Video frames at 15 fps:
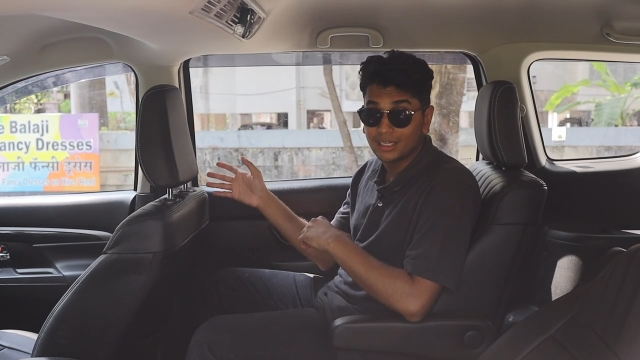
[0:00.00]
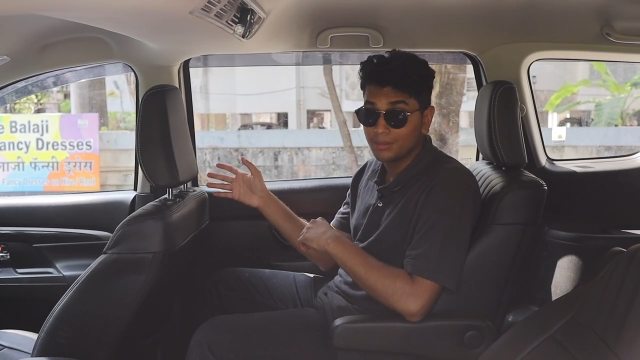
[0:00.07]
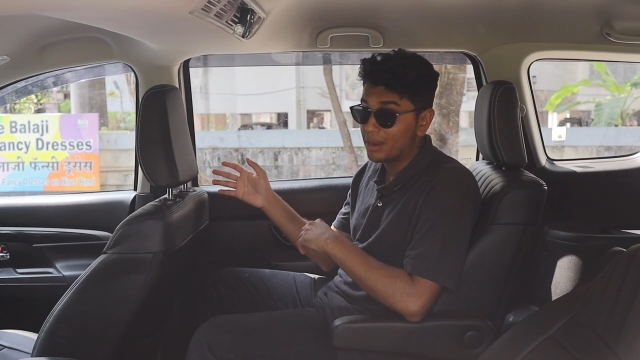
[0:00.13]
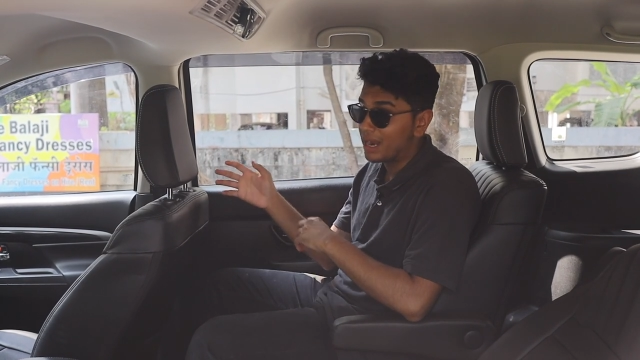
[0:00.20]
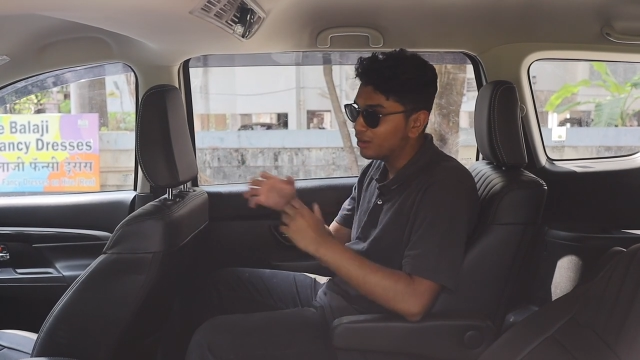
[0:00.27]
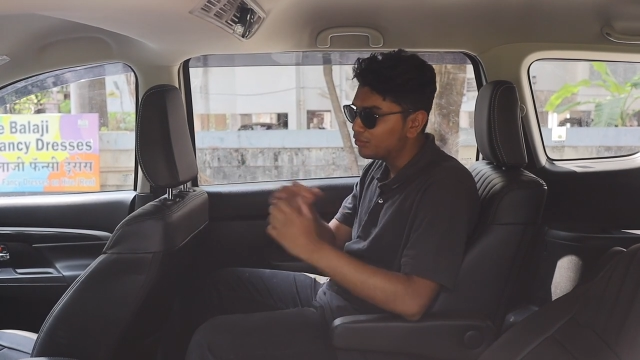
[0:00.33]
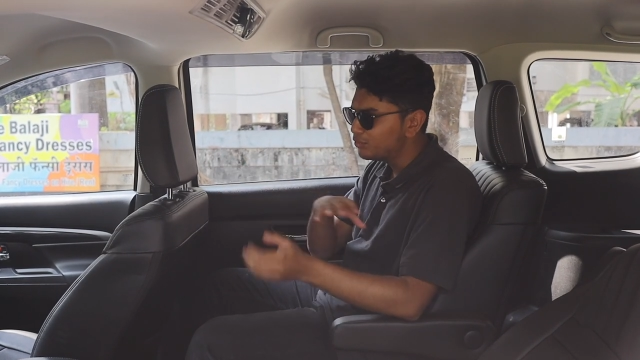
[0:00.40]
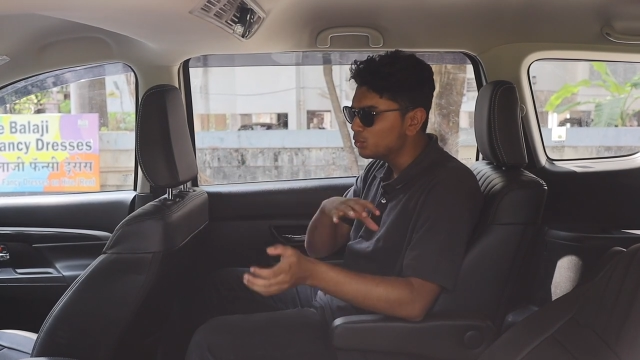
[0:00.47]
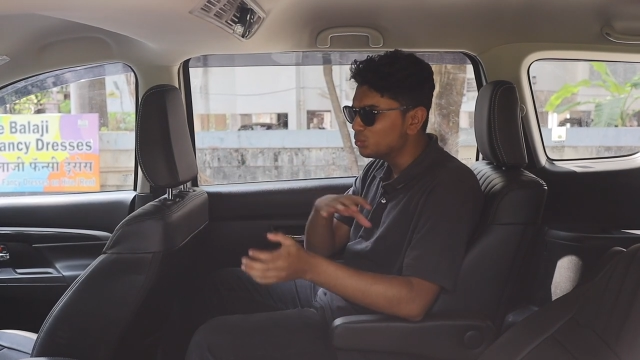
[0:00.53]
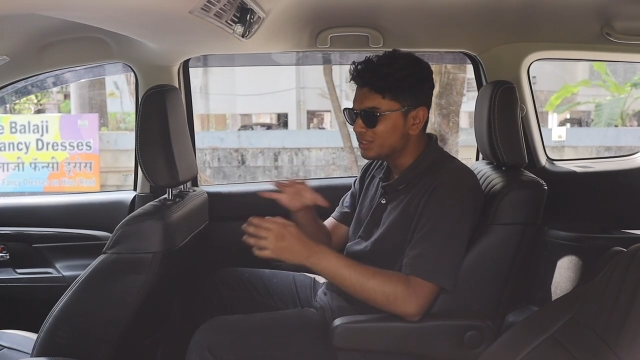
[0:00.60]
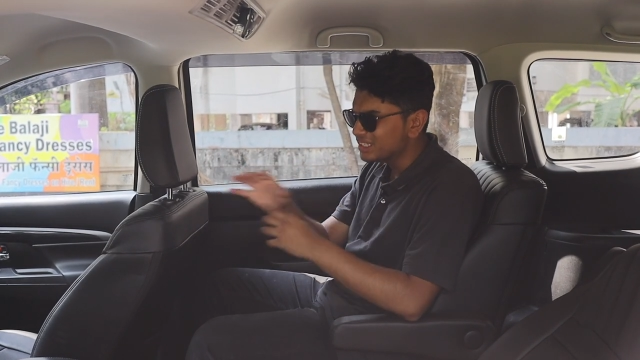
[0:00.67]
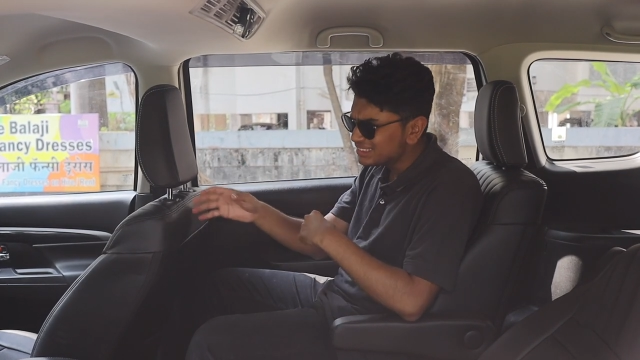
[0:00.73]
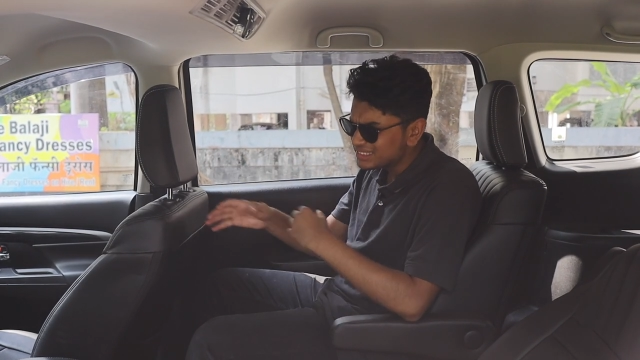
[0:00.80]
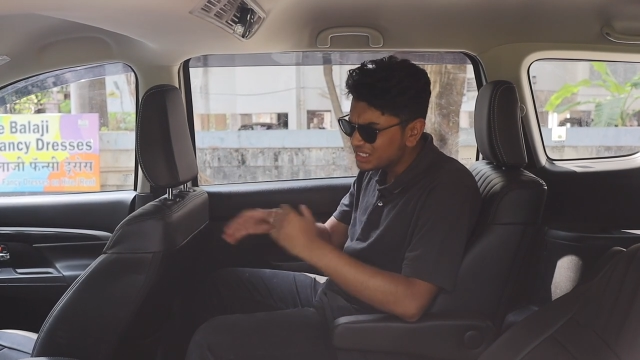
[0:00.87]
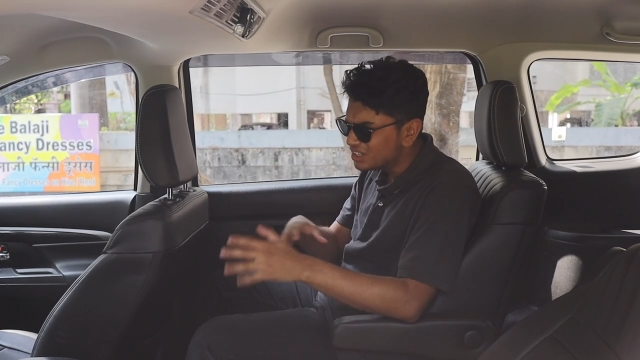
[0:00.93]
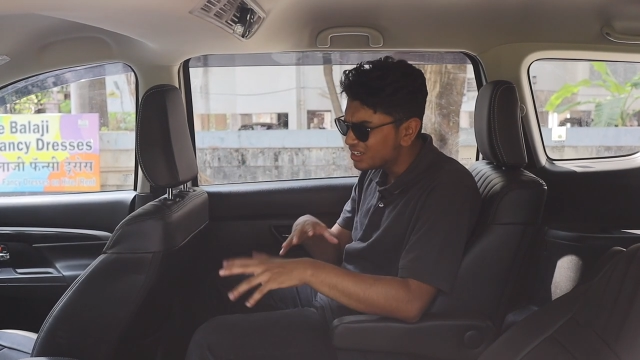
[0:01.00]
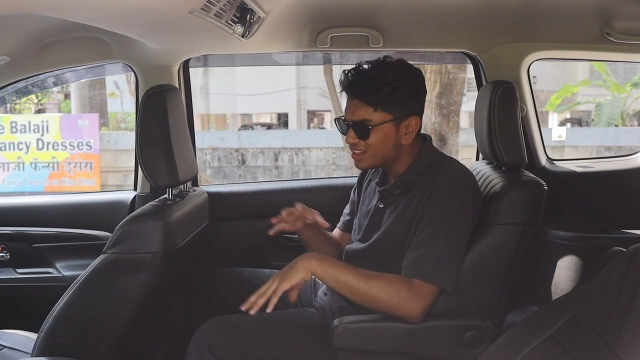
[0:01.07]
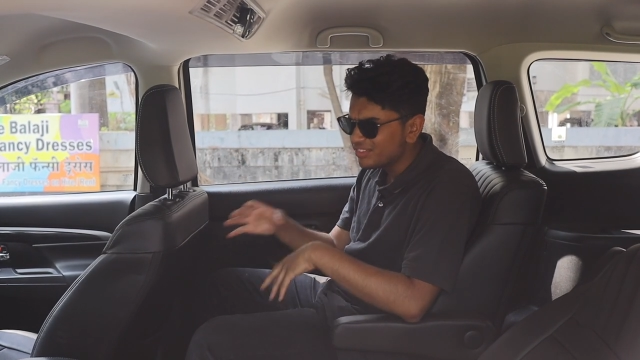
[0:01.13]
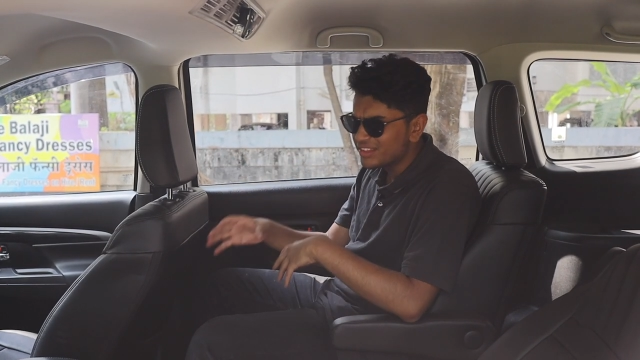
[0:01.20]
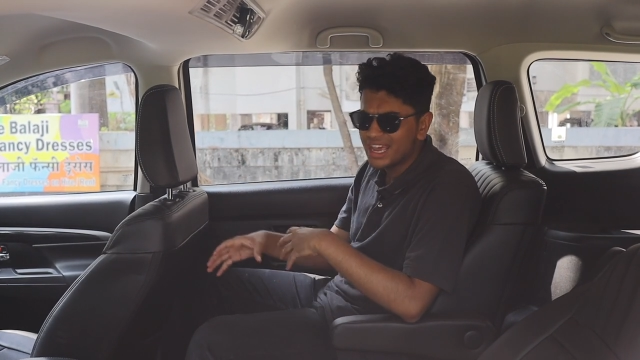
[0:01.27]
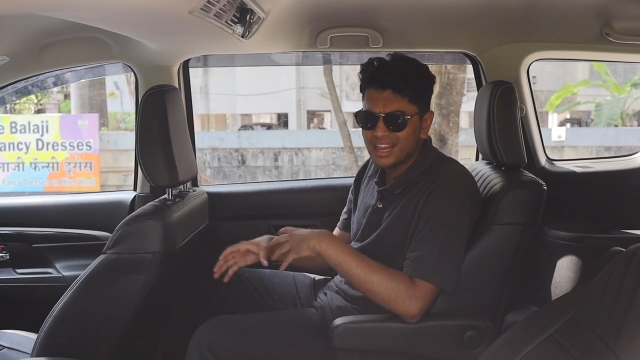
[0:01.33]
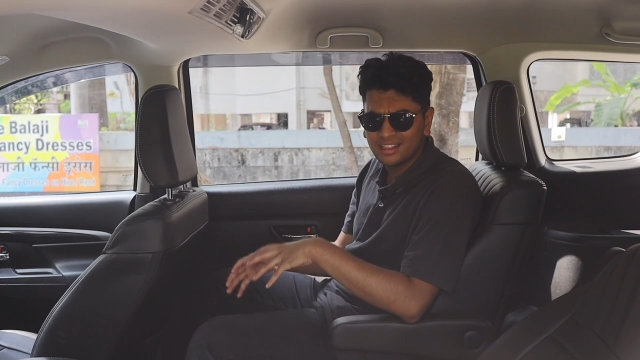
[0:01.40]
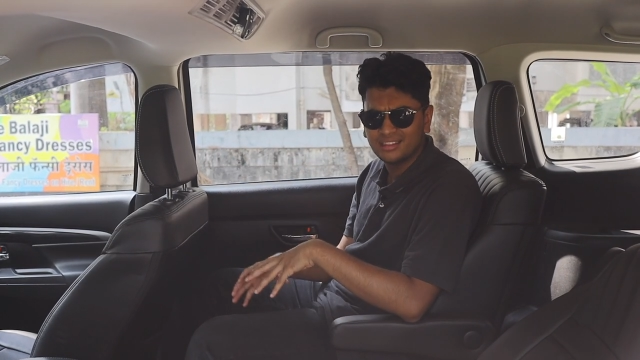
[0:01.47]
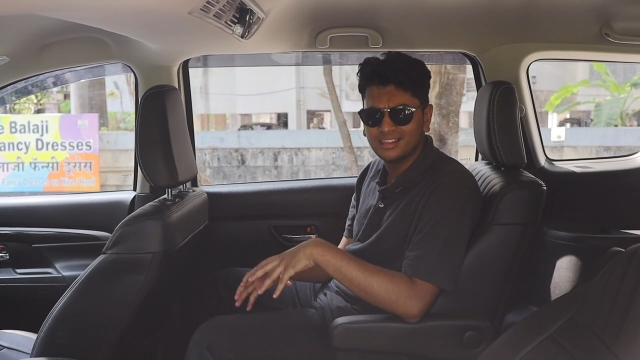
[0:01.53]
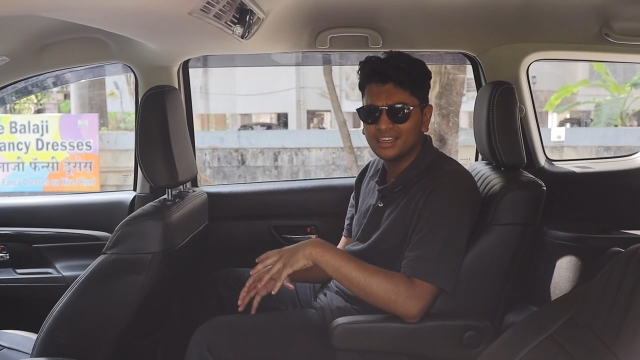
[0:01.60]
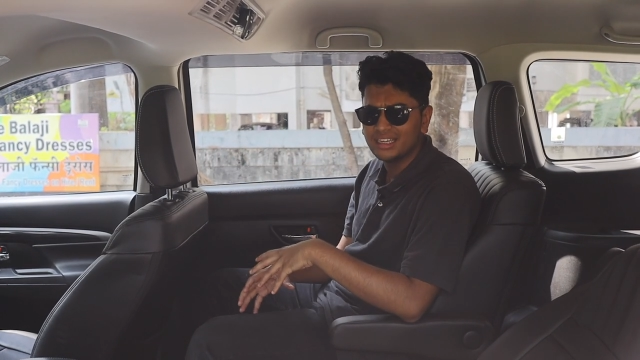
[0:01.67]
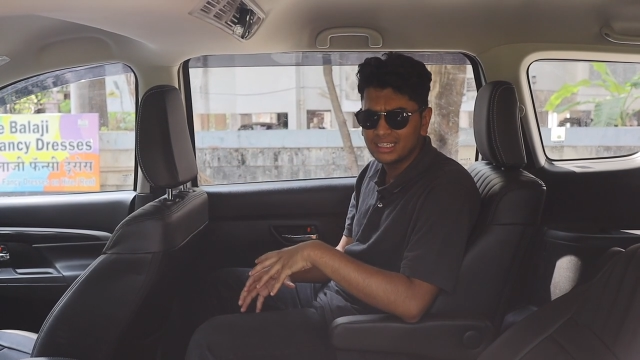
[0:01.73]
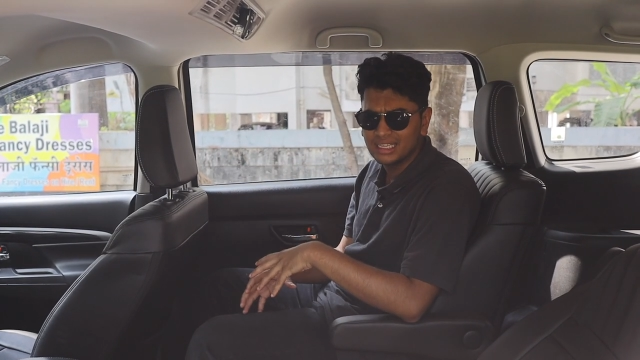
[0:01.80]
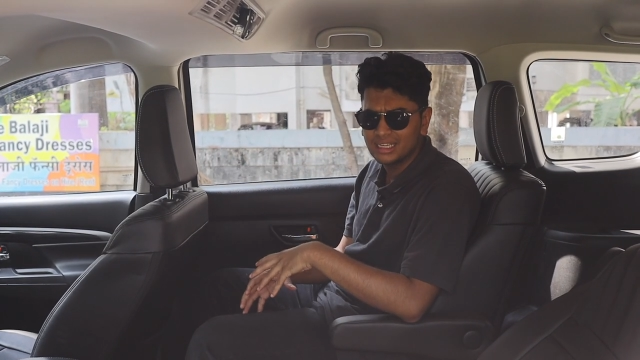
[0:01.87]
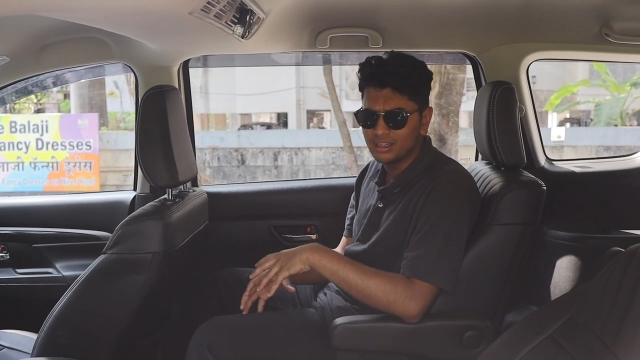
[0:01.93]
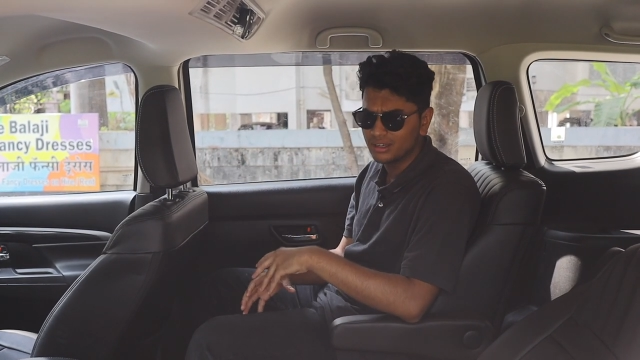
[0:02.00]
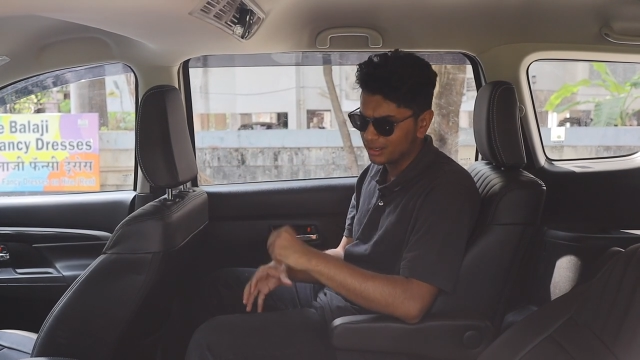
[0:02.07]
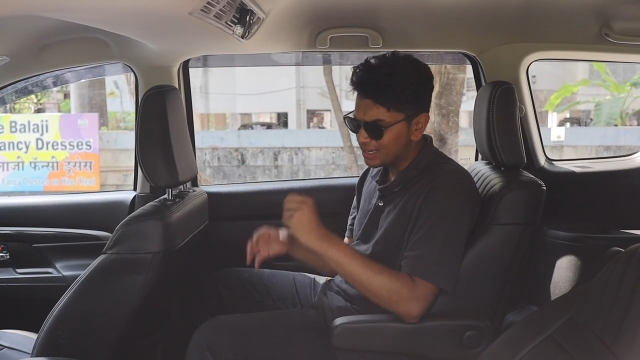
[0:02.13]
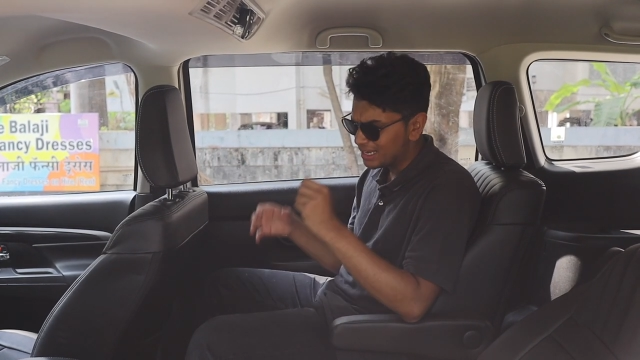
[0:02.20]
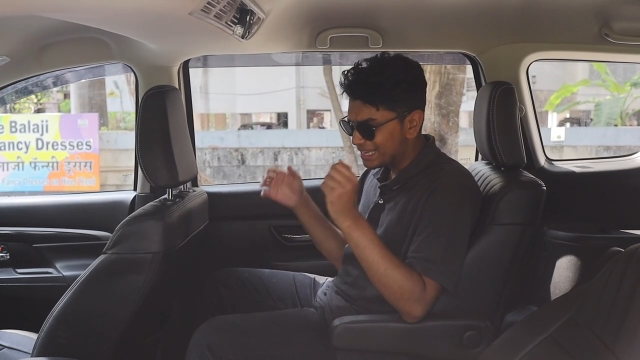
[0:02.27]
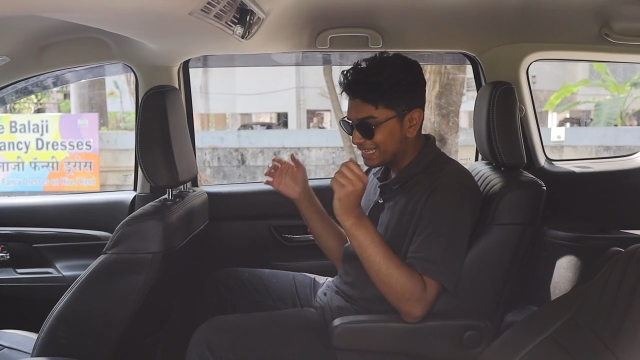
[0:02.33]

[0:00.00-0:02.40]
trim and a few things here and there in the interior,